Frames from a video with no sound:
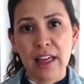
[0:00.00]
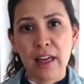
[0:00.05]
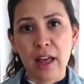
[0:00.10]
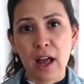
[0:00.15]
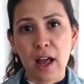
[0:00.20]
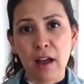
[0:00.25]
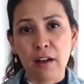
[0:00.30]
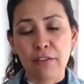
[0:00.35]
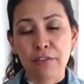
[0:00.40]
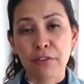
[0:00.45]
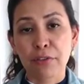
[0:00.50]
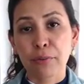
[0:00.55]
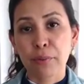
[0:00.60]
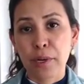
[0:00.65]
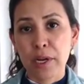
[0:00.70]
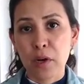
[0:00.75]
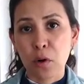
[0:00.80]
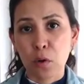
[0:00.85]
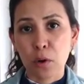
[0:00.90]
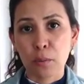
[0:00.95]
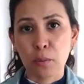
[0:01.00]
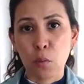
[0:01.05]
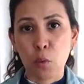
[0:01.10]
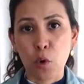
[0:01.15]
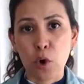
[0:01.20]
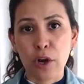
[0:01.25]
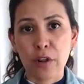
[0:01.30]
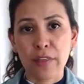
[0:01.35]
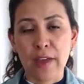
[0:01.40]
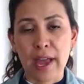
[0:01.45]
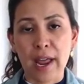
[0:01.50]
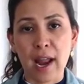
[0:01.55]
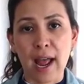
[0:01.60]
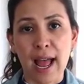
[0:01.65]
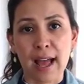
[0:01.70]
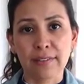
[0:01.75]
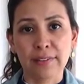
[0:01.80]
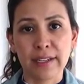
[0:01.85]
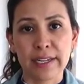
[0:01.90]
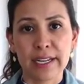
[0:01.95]
of 3 or more that
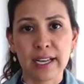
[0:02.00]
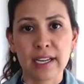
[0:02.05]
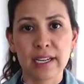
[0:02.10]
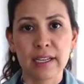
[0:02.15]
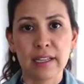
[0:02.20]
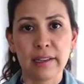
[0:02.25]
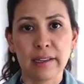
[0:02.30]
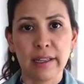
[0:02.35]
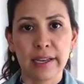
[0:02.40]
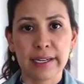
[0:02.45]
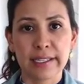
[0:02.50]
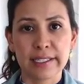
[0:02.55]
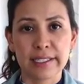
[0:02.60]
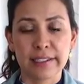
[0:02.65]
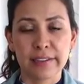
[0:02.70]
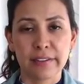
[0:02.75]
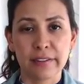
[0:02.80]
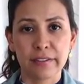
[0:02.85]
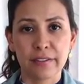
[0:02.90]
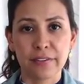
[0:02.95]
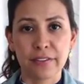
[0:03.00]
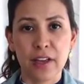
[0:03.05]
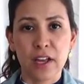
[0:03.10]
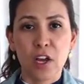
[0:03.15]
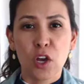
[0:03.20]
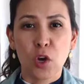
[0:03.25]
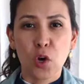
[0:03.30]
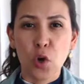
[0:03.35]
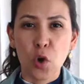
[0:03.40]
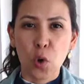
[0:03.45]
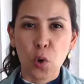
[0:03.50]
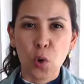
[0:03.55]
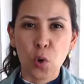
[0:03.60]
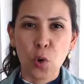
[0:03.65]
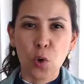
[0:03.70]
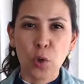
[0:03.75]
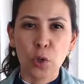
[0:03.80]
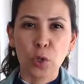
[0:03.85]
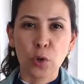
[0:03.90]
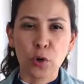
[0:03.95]
have like a collective
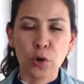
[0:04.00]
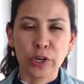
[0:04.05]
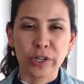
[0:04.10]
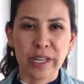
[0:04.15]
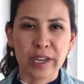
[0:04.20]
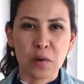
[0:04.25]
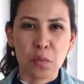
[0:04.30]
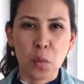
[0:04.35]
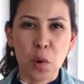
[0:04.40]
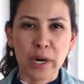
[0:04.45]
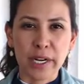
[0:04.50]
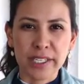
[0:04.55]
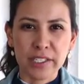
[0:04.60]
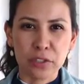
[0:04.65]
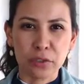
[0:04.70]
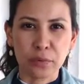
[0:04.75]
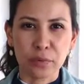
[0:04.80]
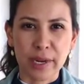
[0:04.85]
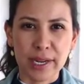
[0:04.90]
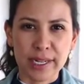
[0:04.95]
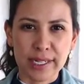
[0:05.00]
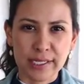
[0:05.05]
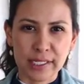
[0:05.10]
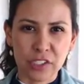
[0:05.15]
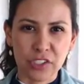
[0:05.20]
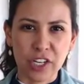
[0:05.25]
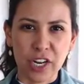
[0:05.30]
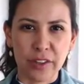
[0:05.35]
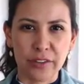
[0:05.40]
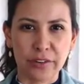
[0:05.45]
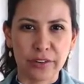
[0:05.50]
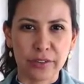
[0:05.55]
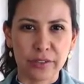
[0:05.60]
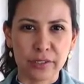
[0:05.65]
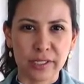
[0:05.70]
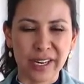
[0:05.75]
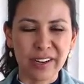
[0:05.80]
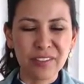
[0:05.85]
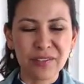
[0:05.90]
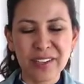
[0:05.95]
goal or like wanting to raise each
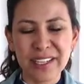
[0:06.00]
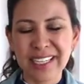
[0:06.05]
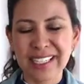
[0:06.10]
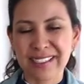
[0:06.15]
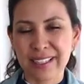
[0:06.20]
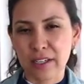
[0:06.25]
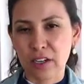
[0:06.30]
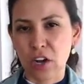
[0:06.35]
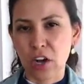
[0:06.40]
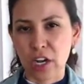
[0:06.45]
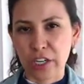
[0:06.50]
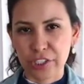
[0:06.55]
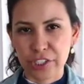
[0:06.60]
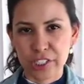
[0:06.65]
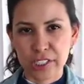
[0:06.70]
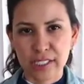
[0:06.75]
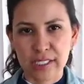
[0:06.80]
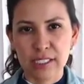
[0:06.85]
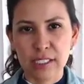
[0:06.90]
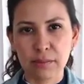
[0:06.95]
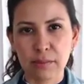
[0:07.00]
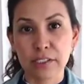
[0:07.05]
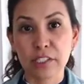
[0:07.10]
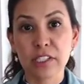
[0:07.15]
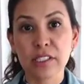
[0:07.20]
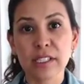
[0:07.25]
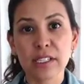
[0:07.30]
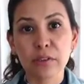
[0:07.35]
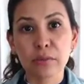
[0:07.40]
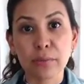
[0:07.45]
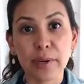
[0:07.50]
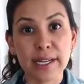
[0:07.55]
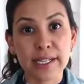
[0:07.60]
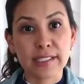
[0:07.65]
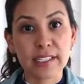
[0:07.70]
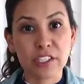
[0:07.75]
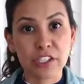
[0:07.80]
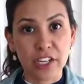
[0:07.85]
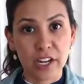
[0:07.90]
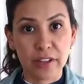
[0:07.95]
other's, I don't think he said consciousness, but just like raise
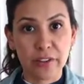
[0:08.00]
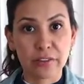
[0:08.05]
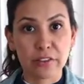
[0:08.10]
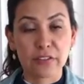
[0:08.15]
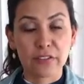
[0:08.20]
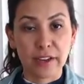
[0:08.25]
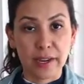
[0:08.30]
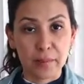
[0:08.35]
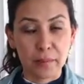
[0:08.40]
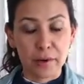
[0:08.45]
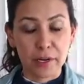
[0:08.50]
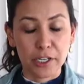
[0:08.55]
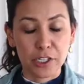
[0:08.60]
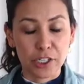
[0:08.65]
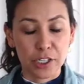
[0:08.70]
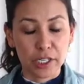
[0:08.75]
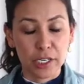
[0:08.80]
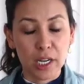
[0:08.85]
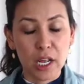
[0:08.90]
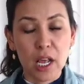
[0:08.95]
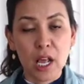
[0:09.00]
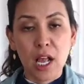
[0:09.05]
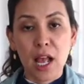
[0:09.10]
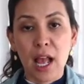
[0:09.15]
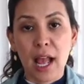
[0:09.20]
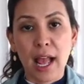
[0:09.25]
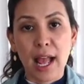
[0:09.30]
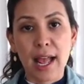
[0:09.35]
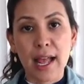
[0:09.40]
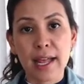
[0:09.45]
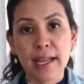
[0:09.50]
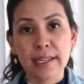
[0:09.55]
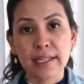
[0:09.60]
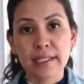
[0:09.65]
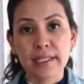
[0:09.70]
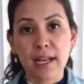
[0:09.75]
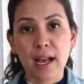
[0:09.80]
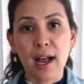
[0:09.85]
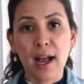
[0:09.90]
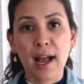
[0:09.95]
each other's vibration.
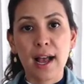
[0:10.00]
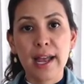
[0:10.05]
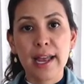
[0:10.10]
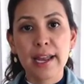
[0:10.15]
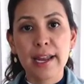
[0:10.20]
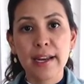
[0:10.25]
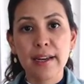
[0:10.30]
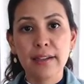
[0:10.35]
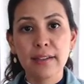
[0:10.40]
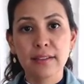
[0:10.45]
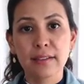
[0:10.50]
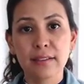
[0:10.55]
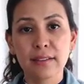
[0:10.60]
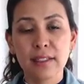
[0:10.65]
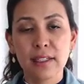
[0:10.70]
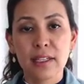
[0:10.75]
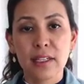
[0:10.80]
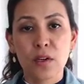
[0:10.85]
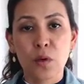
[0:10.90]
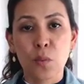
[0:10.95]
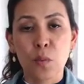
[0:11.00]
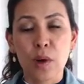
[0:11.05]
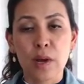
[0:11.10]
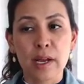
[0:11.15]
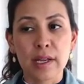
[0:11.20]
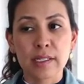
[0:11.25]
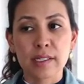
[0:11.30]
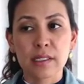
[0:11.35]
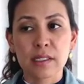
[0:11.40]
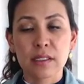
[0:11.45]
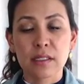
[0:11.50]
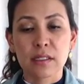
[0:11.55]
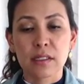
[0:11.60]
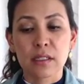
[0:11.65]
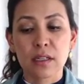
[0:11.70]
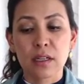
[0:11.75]
And I was